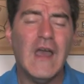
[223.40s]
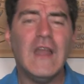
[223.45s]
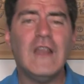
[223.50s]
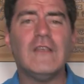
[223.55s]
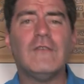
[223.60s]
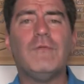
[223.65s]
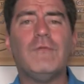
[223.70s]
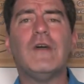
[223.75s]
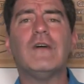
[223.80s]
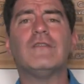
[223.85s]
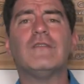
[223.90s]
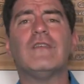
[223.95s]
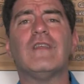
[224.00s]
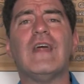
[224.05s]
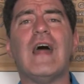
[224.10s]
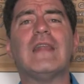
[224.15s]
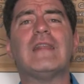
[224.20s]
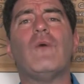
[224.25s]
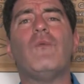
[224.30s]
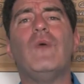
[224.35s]
It is because of
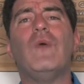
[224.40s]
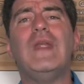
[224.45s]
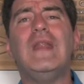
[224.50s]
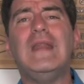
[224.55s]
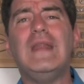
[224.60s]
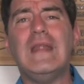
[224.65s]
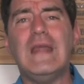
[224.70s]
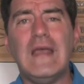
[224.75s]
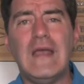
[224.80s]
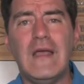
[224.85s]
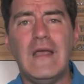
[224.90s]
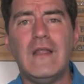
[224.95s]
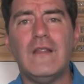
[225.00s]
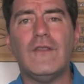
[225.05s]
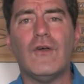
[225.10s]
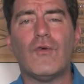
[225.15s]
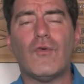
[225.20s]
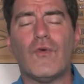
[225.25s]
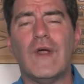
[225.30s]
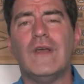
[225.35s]
that that we need
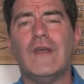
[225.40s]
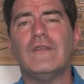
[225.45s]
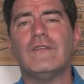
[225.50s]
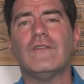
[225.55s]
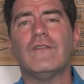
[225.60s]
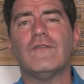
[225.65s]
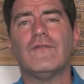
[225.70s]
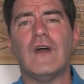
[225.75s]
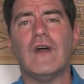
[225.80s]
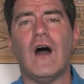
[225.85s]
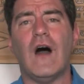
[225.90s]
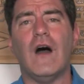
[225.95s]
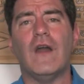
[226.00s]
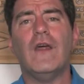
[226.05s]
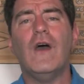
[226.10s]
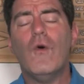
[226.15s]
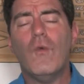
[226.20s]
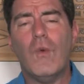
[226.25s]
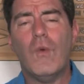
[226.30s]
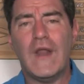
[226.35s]
the grace of God.
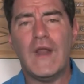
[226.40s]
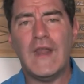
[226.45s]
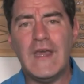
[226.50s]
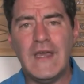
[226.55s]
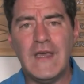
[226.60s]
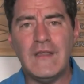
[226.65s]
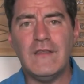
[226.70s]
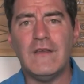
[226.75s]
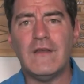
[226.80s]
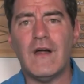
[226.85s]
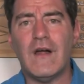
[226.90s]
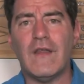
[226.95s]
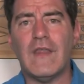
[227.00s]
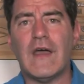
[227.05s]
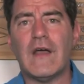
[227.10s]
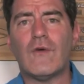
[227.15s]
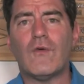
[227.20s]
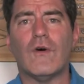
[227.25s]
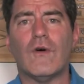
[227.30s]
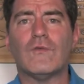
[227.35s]
What He did on
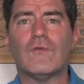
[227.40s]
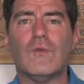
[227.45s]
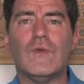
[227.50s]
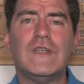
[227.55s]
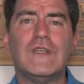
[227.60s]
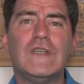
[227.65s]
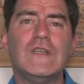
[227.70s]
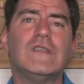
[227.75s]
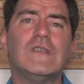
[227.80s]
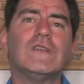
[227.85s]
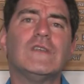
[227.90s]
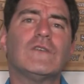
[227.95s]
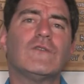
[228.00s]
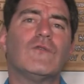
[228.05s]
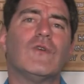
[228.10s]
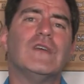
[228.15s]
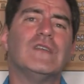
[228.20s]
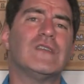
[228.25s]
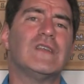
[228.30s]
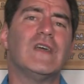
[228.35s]
that cross, when Jesus
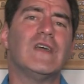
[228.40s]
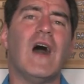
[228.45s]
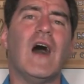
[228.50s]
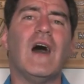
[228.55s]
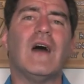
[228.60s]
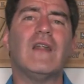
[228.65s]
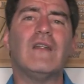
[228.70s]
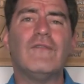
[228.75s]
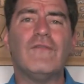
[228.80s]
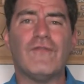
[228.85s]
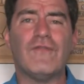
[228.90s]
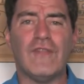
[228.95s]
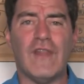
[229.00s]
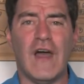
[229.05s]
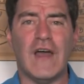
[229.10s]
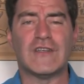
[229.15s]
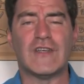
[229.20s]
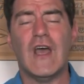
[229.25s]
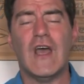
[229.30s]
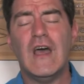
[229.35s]
Christ, God in
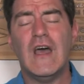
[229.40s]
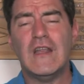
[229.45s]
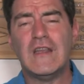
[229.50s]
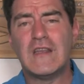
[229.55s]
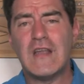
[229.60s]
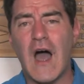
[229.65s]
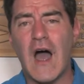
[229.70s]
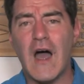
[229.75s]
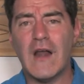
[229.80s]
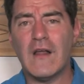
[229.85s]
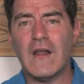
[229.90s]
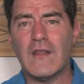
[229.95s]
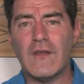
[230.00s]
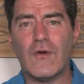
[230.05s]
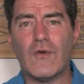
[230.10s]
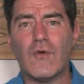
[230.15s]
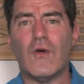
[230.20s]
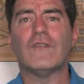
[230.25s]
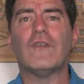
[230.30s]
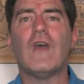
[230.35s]
flesh, died on the
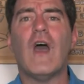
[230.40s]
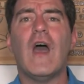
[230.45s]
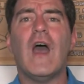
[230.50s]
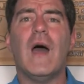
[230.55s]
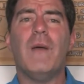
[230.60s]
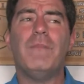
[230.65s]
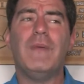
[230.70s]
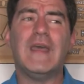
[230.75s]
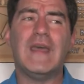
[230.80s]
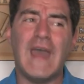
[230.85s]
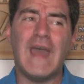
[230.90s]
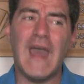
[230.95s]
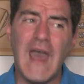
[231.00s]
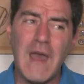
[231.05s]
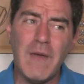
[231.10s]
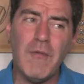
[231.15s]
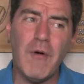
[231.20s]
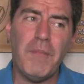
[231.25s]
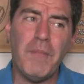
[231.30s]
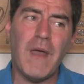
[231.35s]
cross and
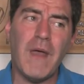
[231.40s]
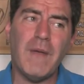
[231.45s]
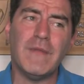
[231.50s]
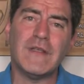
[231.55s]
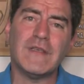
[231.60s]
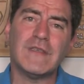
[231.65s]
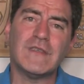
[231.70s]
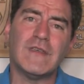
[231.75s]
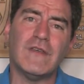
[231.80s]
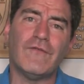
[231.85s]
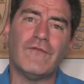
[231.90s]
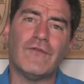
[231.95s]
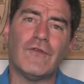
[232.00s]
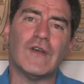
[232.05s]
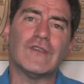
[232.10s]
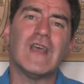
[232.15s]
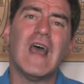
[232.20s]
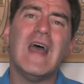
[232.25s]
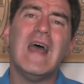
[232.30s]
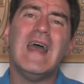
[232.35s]
became a payment of sin for
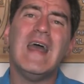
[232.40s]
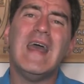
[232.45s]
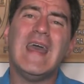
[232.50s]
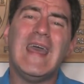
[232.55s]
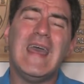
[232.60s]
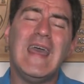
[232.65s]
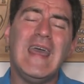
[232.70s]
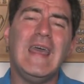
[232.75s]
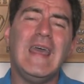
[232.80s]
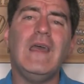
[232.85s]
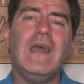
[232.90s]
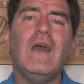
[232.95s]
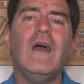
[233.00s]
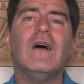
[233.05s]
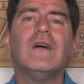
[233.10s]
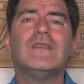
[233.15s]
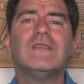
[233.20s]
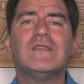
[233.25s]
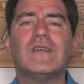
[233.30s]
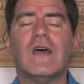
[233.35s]
us, He
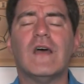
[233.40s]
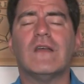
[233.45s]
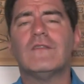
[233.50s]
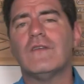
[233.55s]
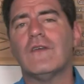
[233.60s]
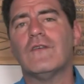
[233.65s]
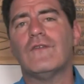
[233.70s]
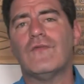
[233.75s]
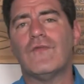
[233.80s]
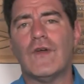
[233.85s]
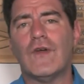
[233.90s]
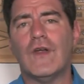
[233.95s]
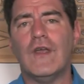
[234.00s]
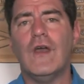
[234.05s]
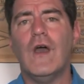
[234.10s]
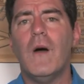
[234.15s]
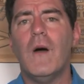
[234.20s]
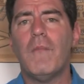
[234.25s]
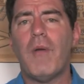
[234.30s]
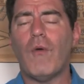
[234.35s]
sets us
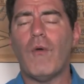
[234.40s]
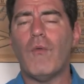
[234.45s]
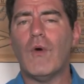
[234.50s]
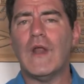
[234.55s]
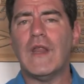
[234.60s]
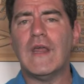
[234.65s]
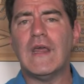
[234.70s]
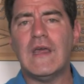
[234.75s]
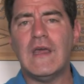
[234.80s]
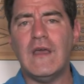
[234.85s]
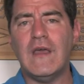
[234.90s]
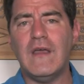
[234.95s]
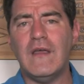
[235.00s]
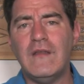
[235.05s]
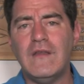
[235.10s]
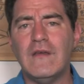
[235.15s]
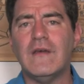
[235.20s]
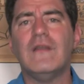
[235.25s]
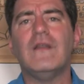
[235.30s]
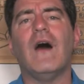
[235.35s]
free by what He
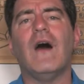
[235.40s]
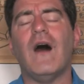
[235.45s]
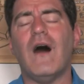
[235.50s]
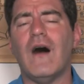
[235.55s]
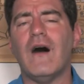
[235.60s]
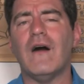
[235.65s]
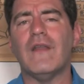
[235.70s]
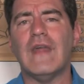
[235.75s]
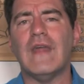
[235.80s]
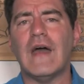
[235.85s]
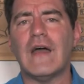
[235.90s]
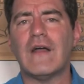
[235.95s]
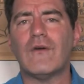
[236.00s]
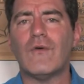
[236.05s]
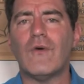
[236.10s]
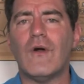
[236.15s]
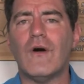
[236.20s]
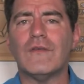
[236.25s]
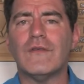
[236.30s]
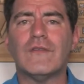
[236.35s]
did on that
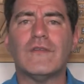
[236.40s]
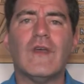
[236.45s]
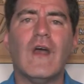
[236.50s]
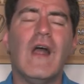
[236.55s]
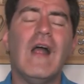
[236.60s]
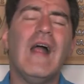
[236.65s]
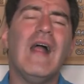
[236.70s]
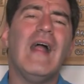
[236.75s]
cross.